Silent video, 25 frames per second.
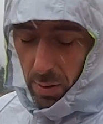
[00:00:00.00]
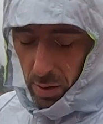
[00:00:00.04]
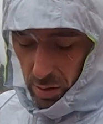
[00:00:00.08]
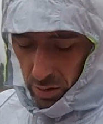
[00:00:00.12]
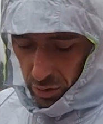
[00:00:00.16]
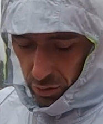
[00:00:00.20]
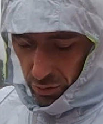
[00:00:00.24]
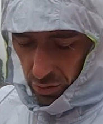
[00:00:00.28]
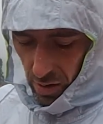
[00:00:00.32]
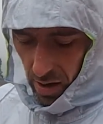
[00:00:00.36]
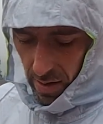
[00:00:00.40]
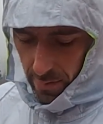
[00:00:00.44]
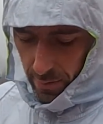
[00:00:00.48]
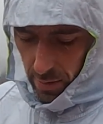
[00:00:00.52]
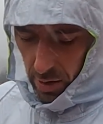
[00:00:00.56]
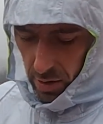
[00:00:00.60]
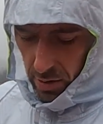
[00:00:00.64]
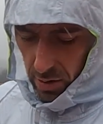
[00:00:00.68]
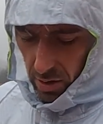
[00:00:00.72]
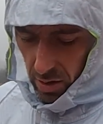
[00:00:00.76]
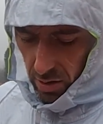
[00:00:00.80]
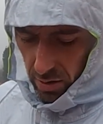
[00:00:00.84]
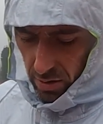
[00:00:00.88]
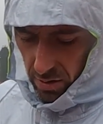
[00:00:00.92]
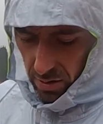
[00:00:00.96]
Putting track
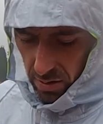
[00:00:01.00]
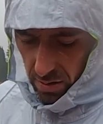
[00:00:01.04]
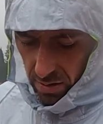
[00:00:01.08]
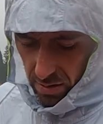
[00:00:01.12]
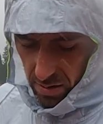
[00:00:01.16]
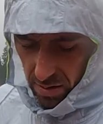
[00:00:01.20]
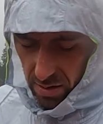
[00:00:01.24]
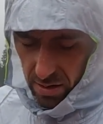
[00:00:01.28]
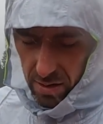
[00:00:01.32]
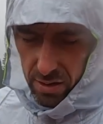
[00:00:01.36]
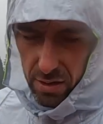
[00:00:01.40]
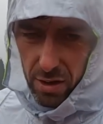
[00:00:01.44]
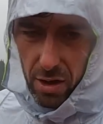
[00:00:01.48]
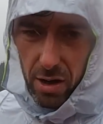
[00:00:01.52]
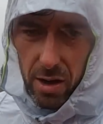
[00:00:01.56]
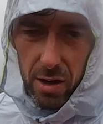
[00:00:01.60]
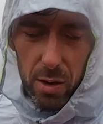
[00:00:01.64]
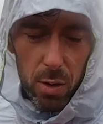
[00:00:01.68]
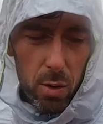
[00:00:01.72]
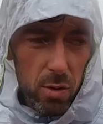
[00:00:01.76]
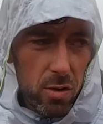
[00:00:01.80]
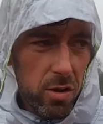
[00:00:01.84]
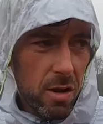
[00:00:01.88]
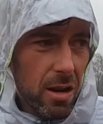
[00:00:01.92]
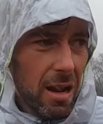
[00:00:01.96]
mode on, and
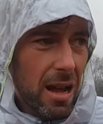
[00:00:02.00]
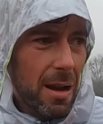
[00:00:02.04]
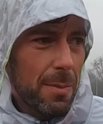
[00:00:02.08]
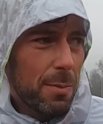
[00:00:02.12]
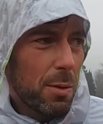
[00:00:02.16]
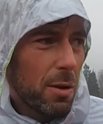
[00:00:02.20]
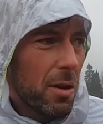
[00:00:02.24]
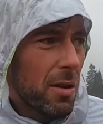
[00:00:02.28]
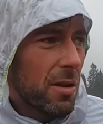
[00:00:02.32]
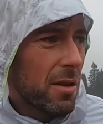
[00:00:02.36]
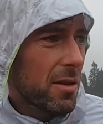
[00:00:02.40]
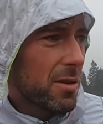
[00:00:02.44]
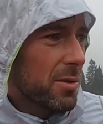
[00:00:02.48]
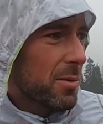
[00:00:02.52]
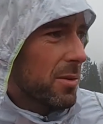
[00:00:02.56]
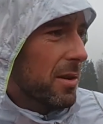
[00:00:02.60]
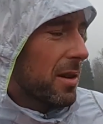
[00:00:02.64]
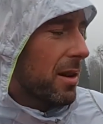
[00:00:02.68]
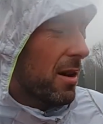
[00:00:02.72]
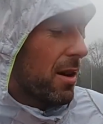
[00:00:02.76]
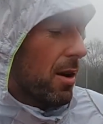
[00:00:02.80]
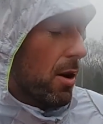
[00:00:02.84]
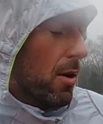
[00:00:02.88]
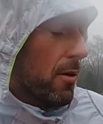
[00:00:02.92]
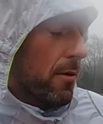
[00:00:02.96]
turning off the lap on as
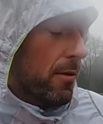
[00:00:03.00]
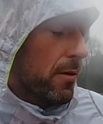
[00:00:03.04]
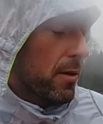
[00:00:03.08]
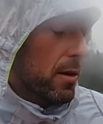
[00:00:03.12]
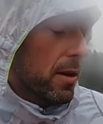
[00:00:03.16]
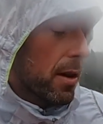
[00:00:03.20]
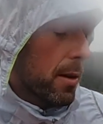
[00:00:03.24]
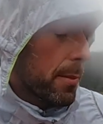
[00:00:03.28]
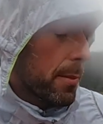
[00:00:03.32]
well. Off.